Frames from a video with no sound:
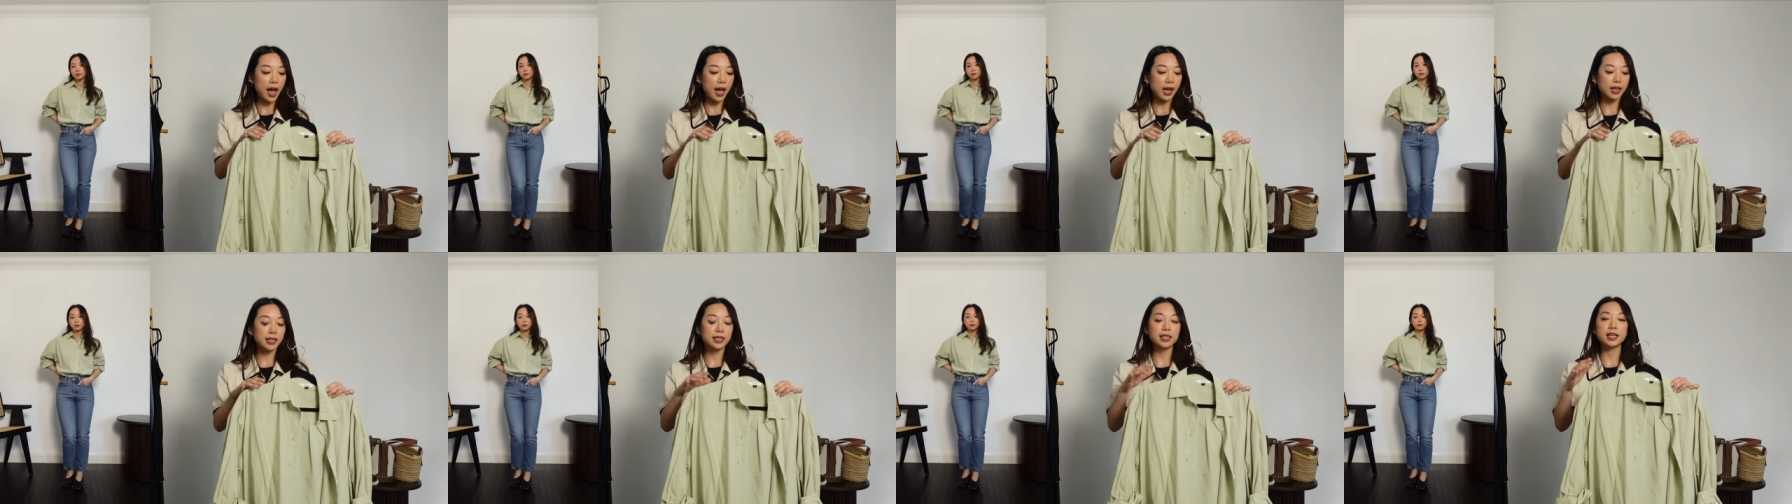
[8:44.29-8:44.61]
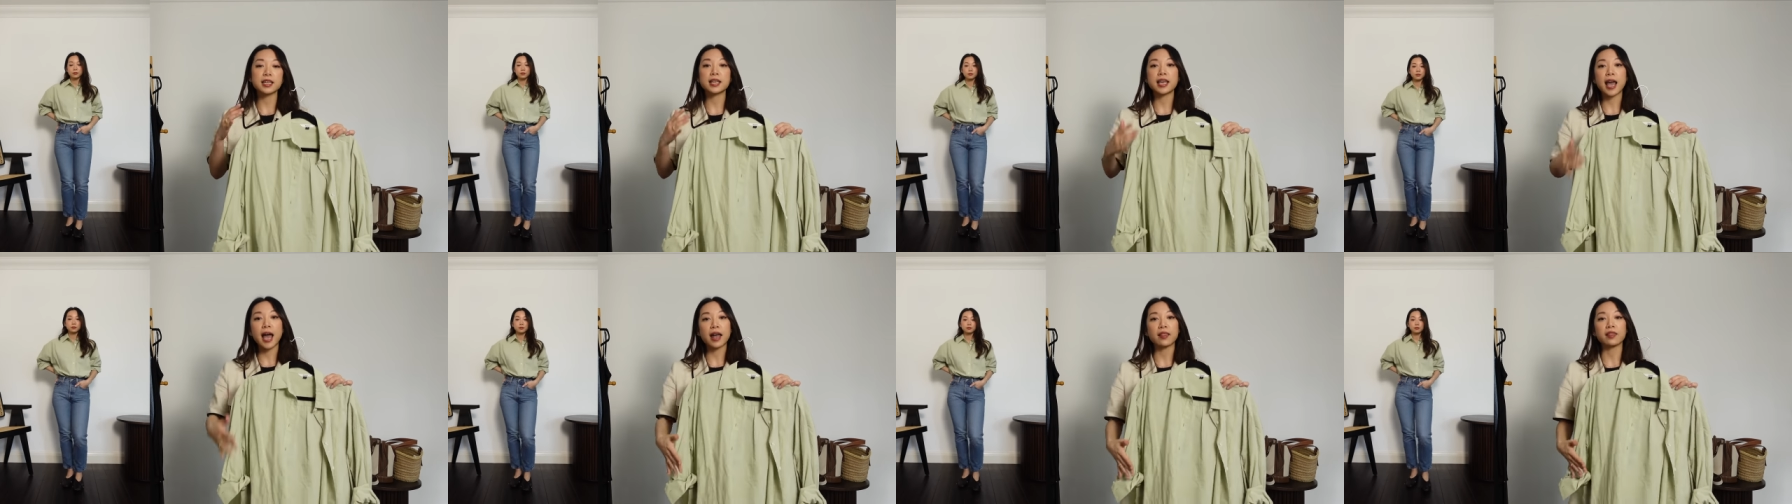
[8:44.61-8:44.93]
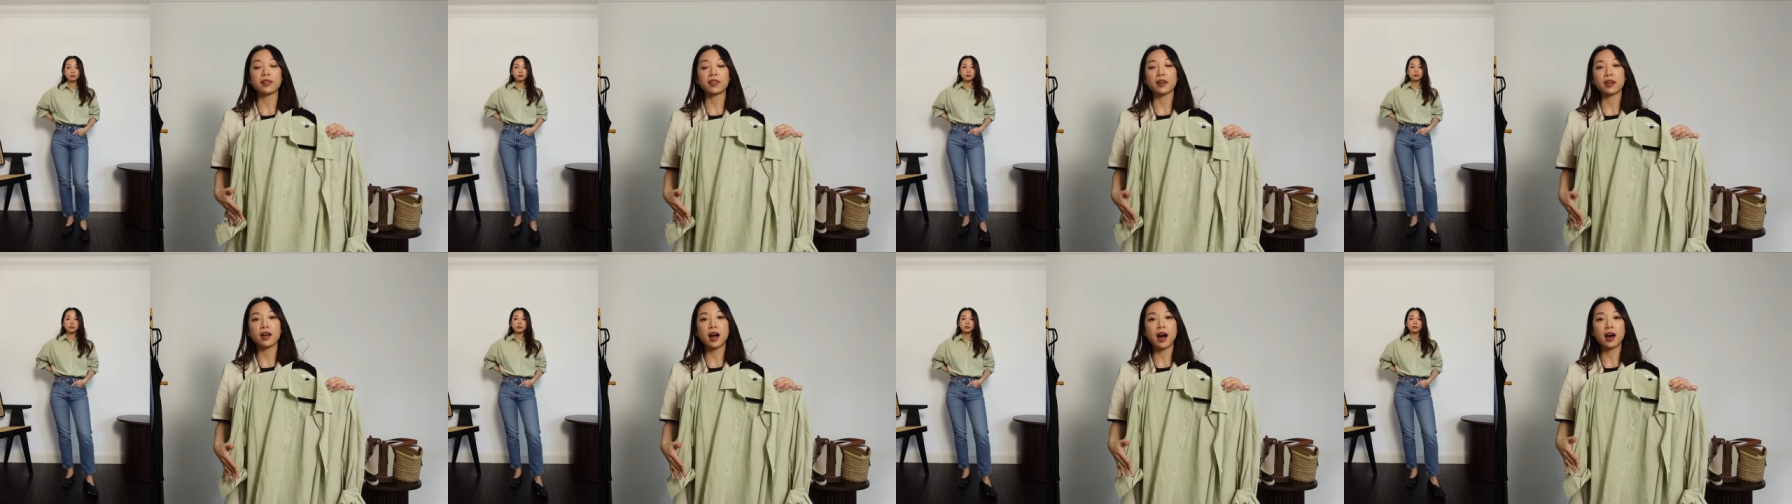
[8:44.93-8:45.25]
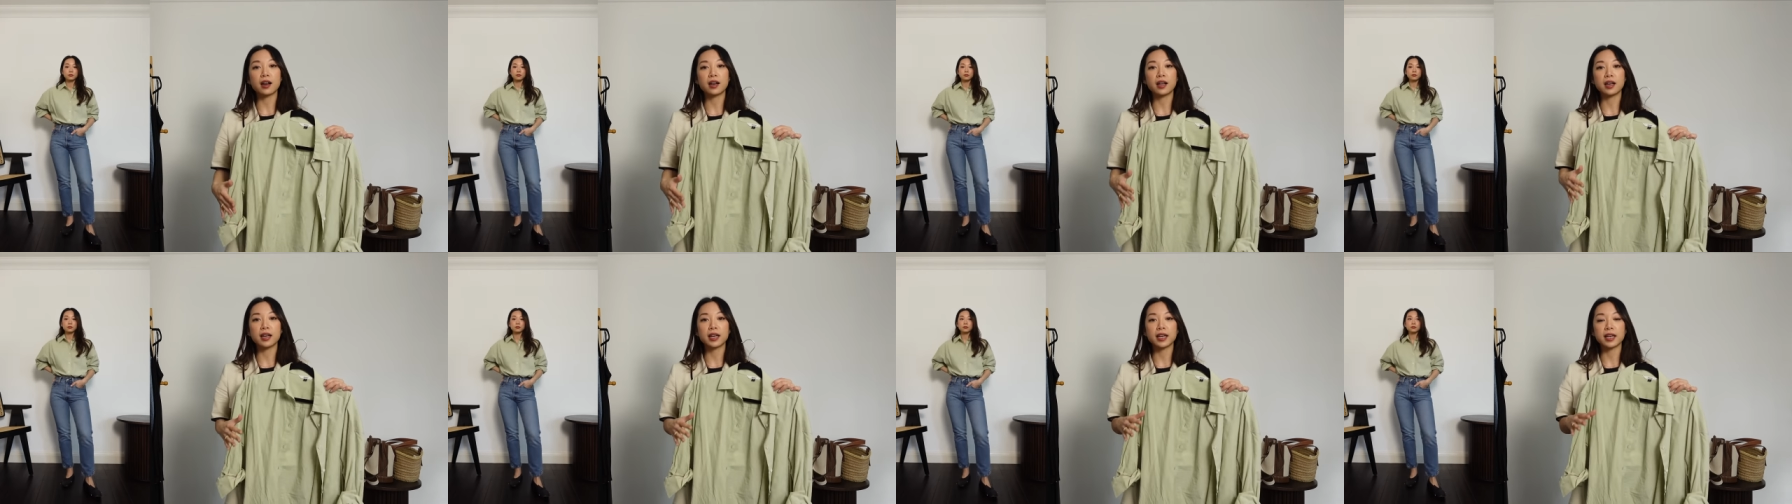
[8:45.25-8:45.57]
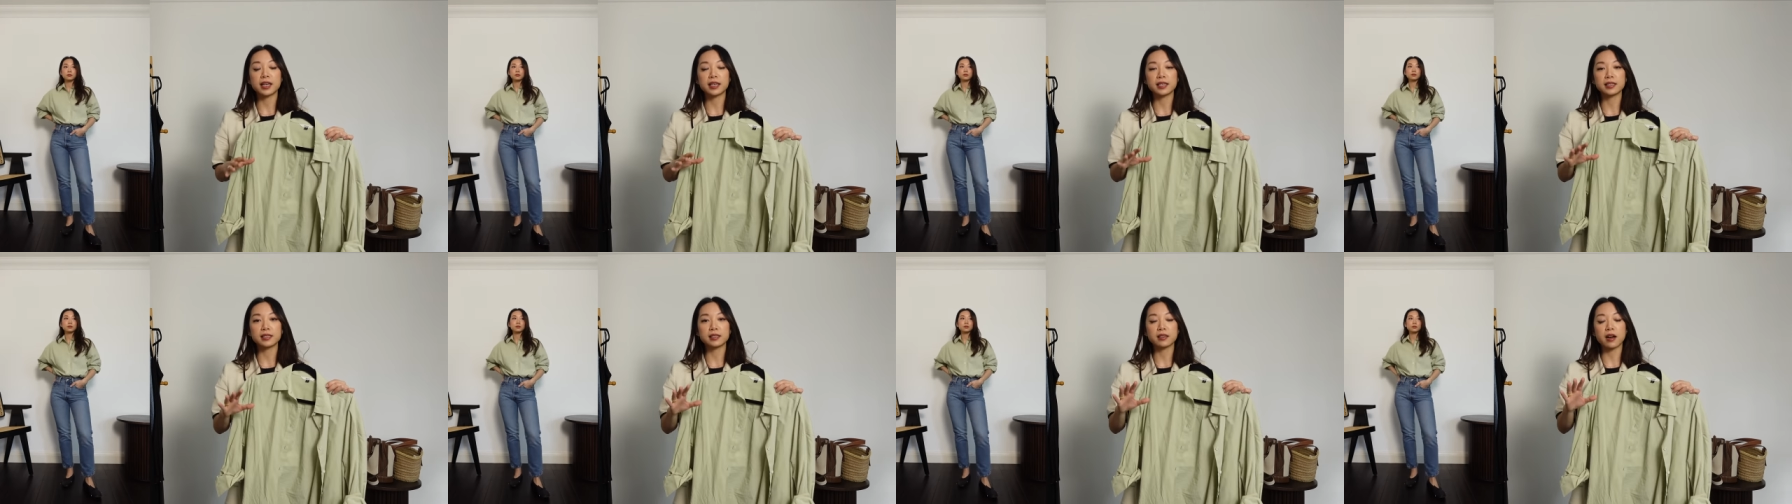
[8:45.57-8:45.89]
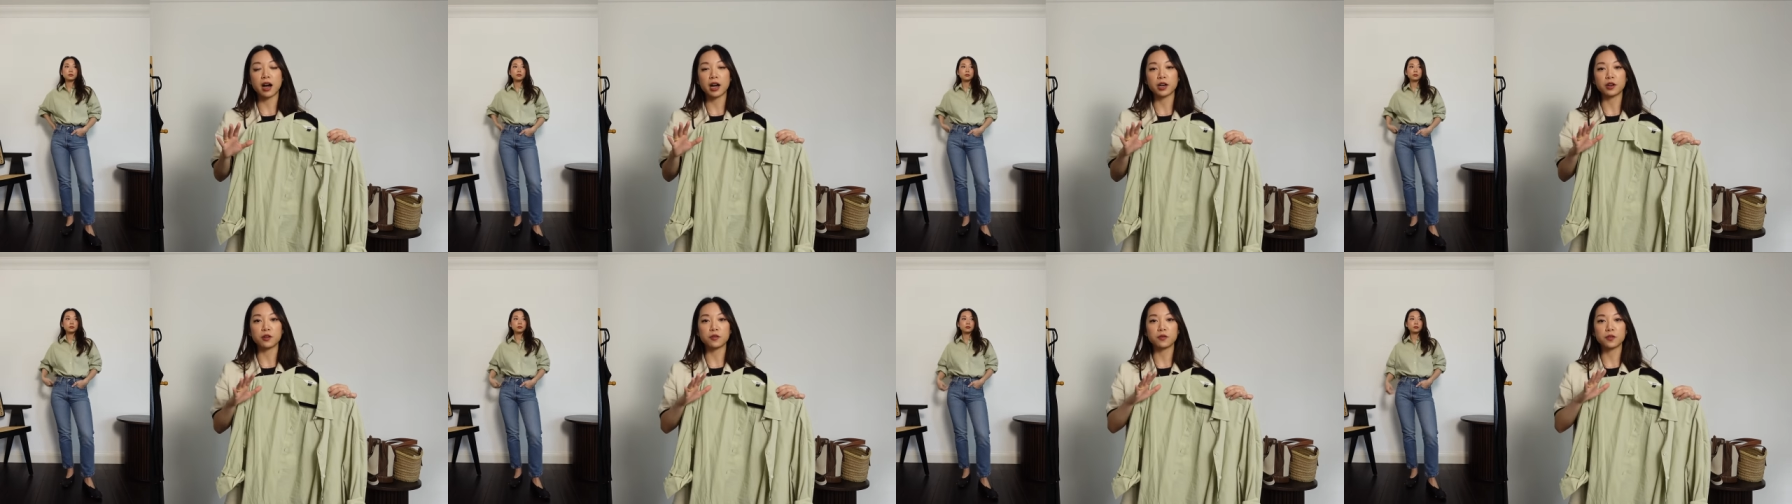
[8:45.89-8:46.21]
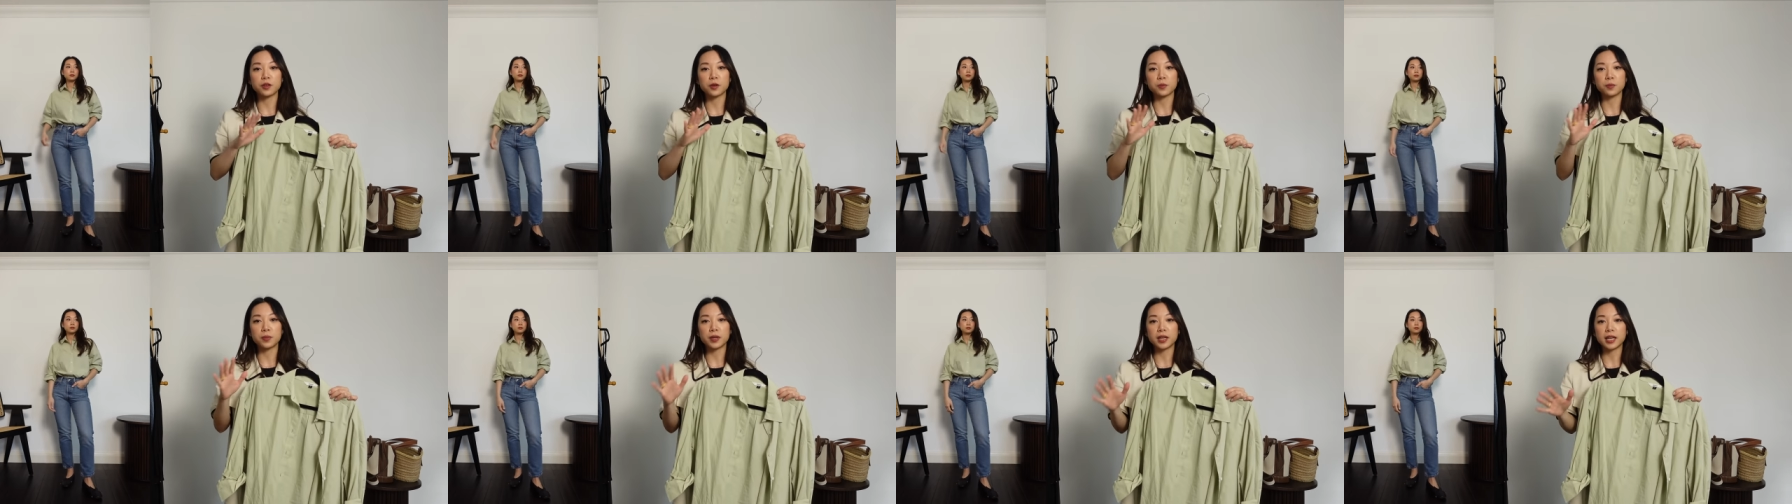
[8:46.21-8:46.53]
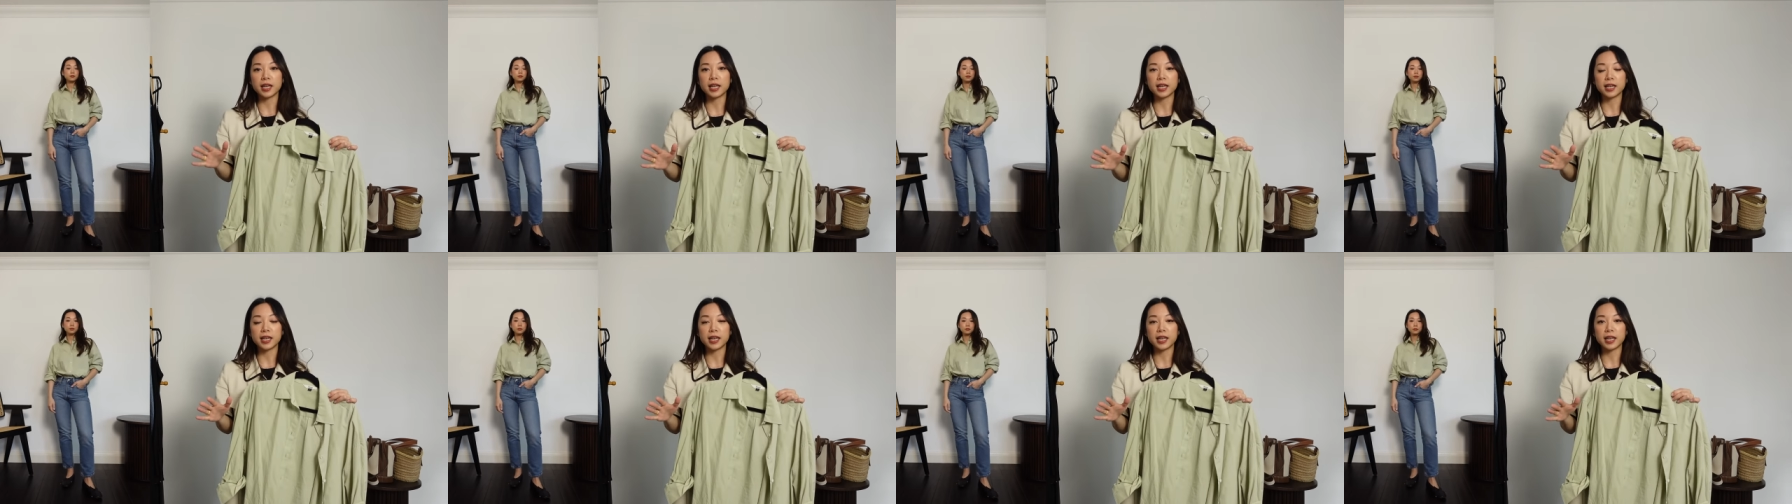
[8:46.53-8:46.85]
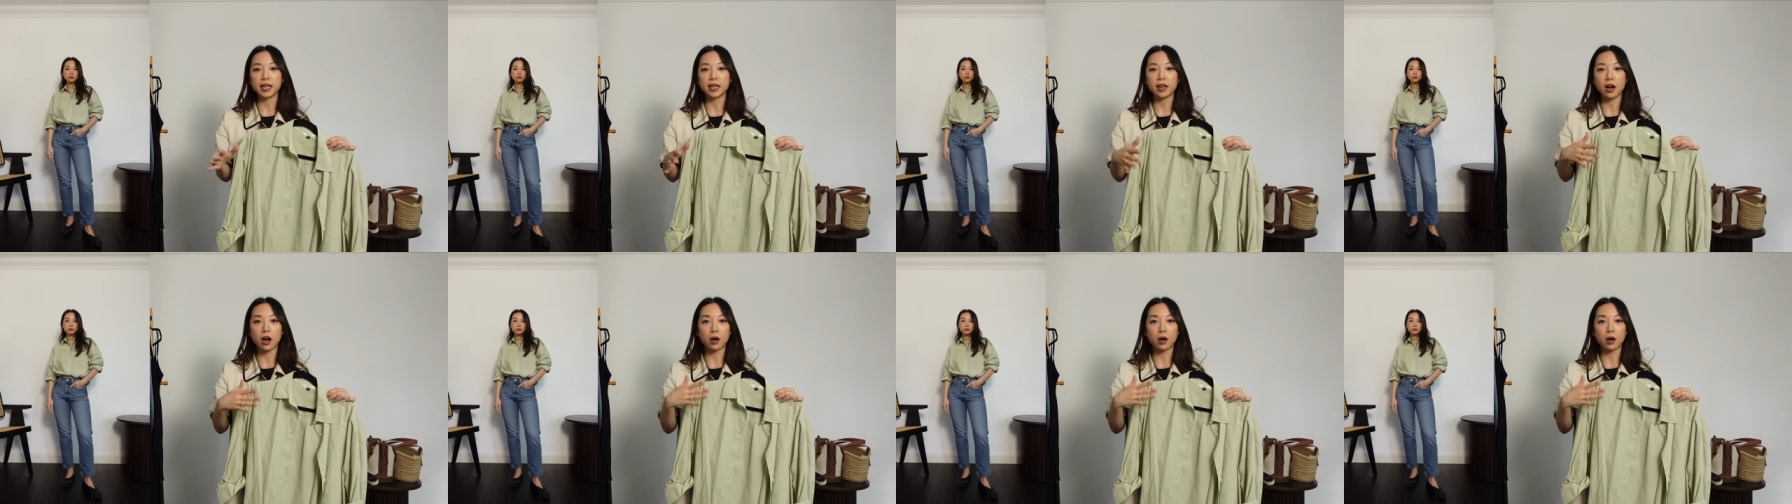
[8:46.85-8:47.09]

And again, the color is kind of completely